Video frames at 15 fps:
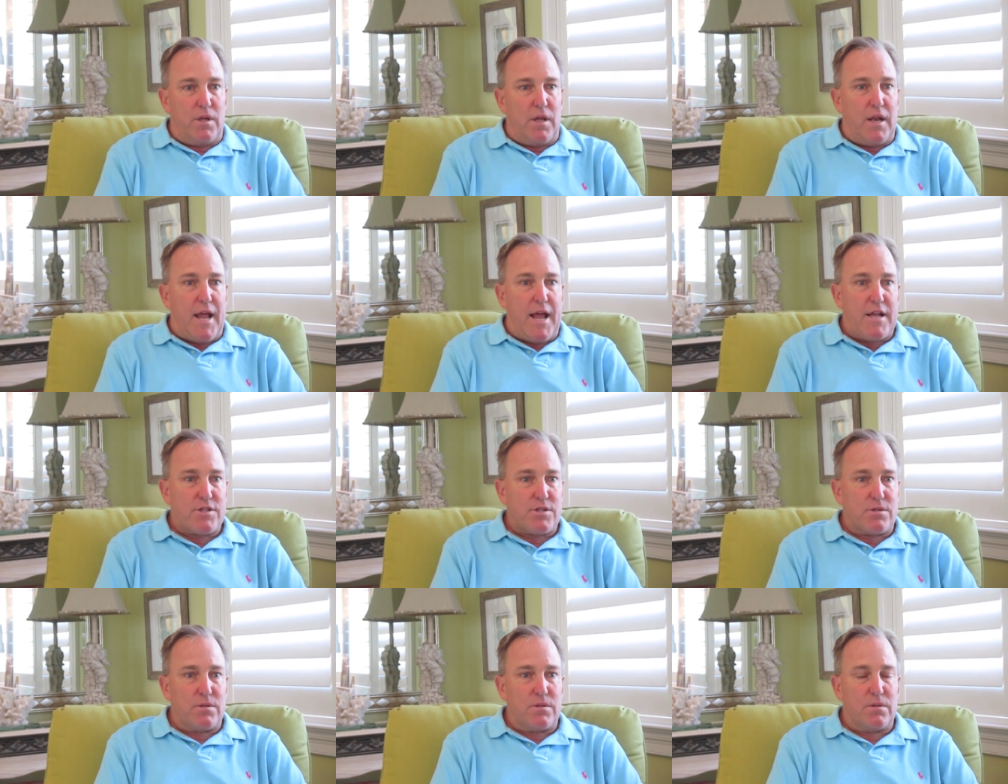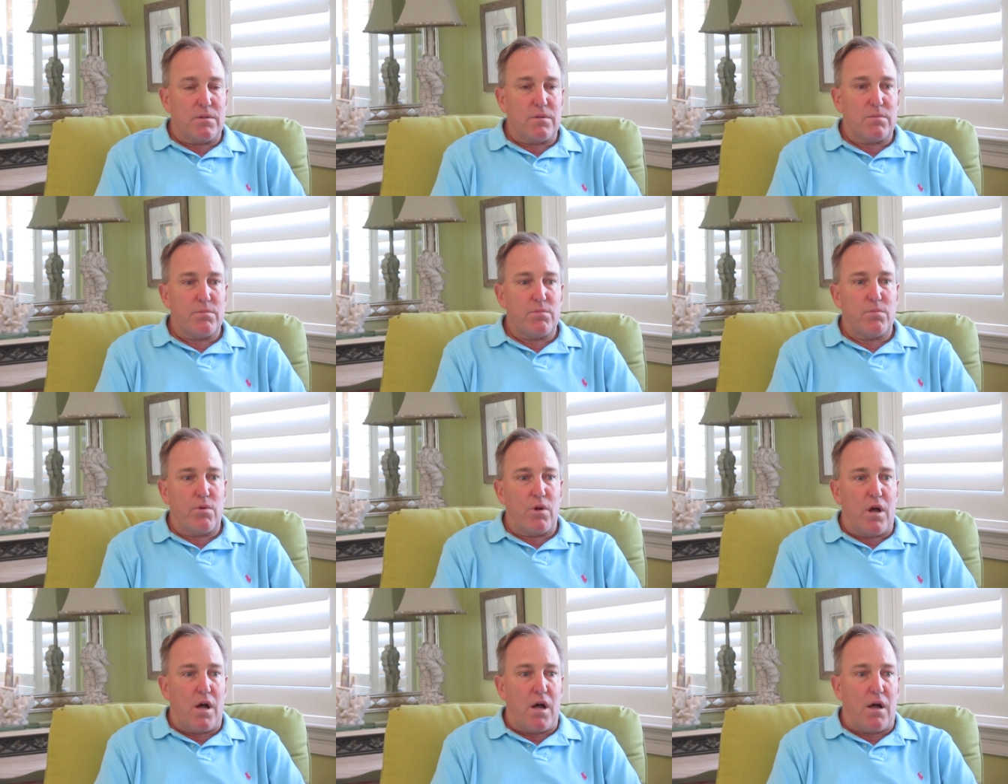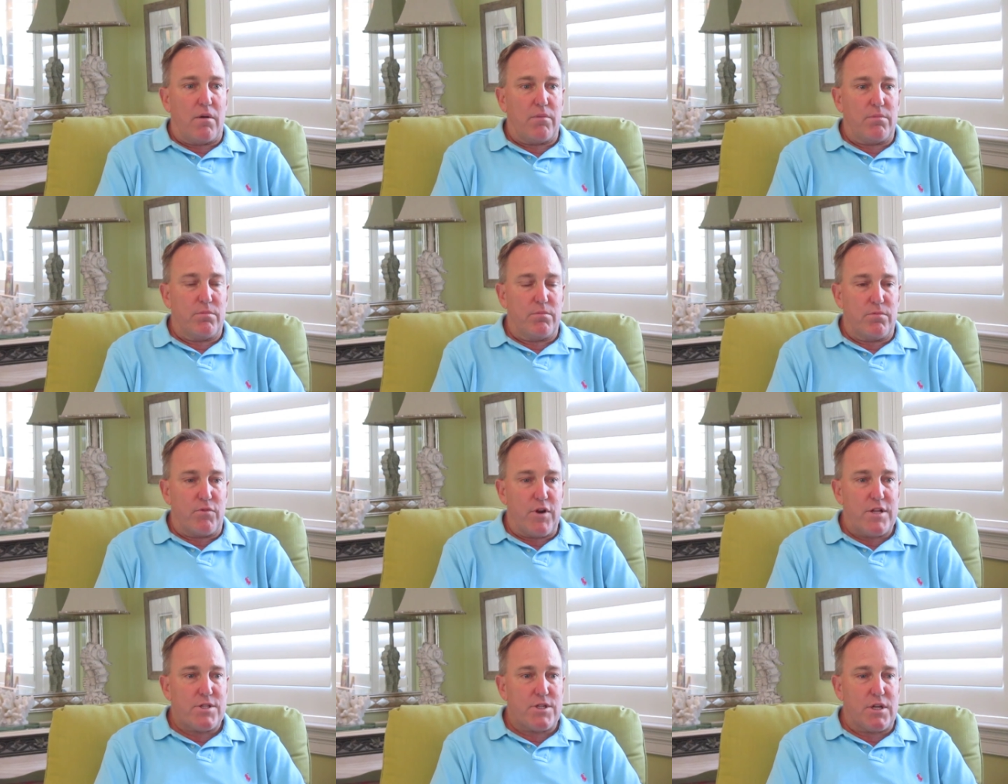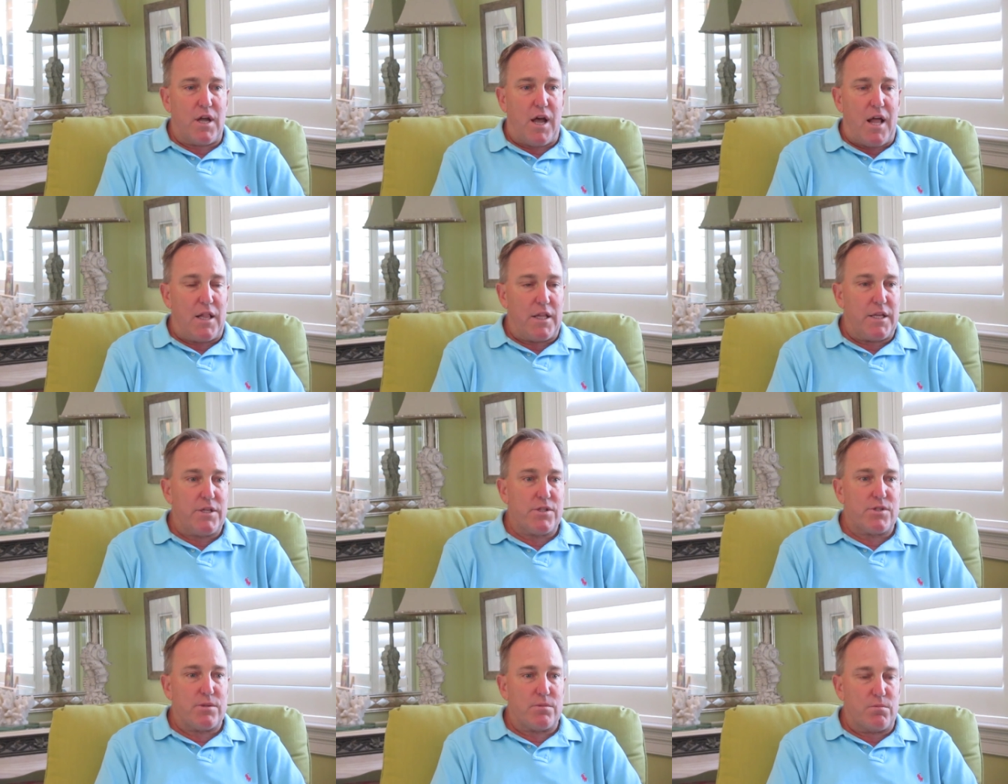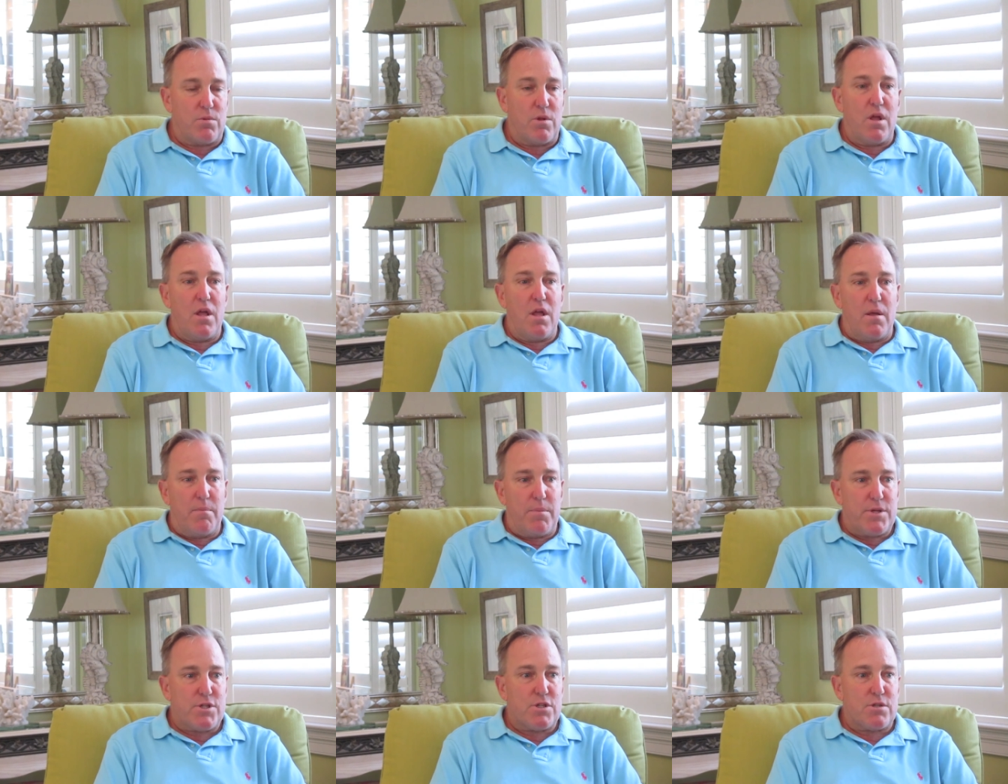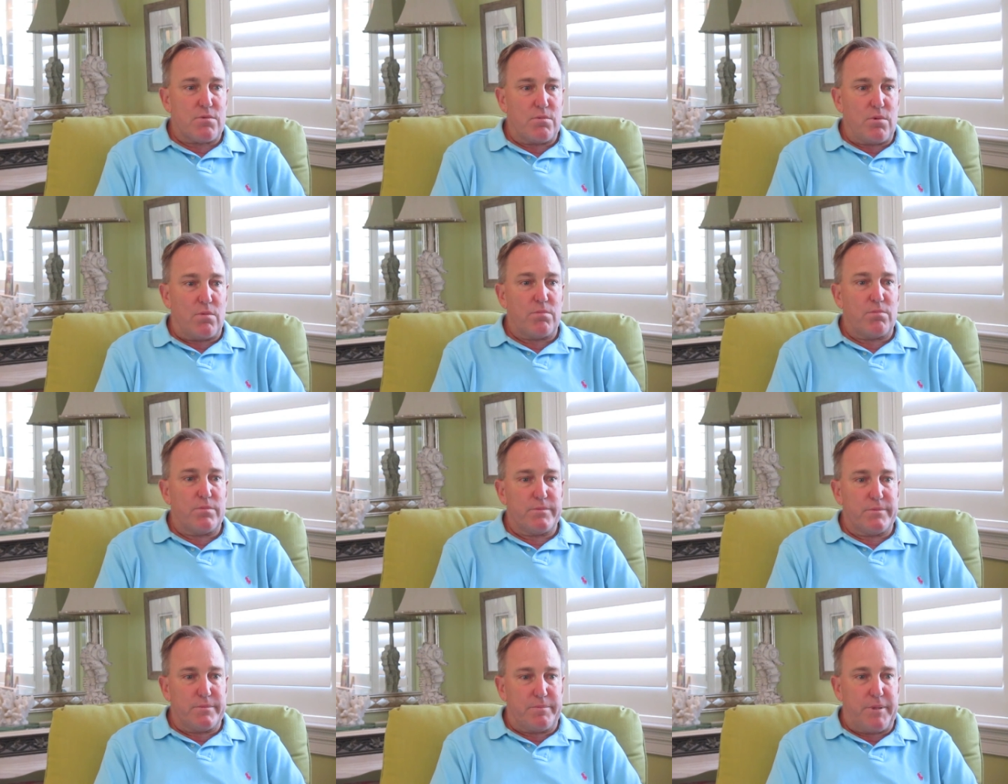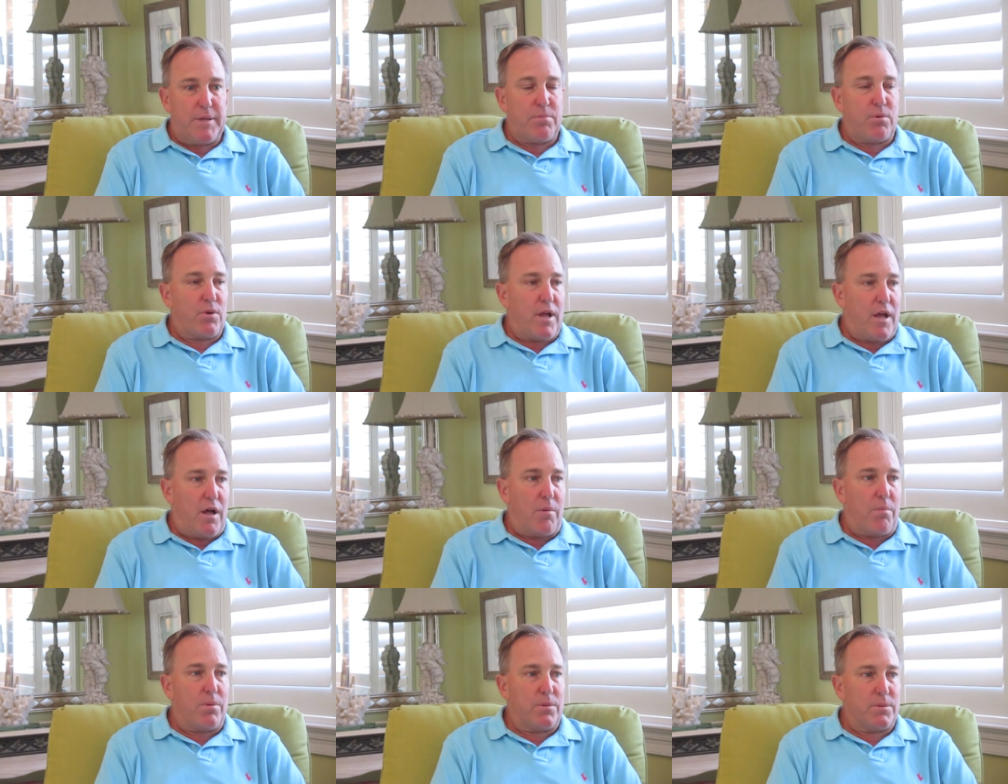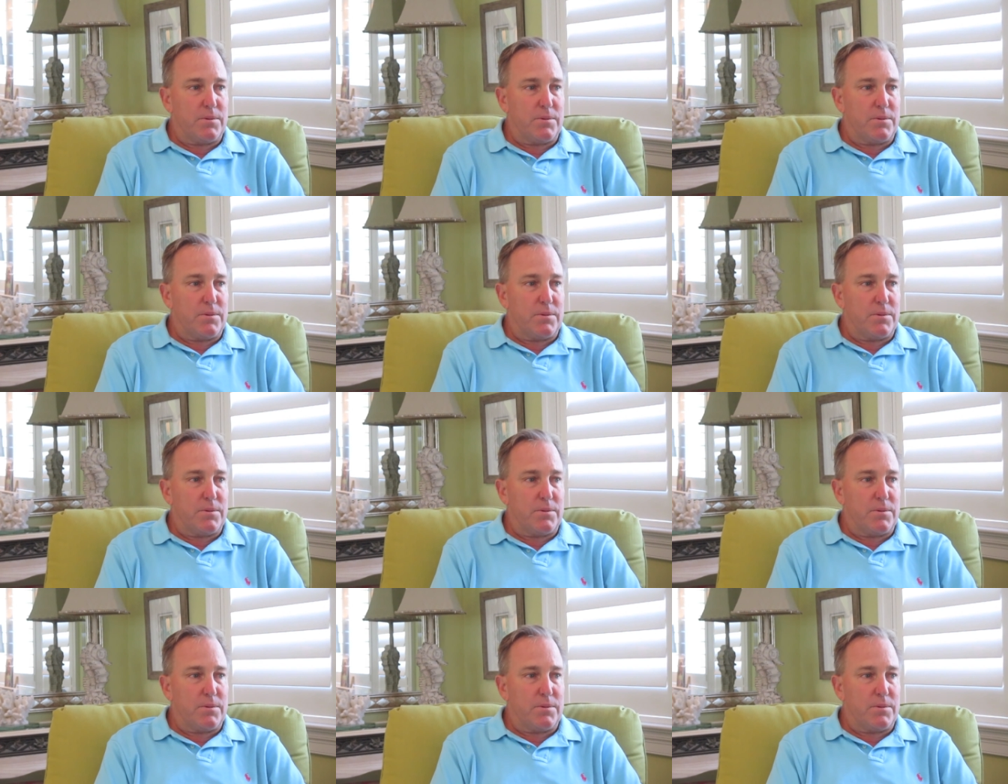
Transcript: and asked friends and colleagues and business people to help.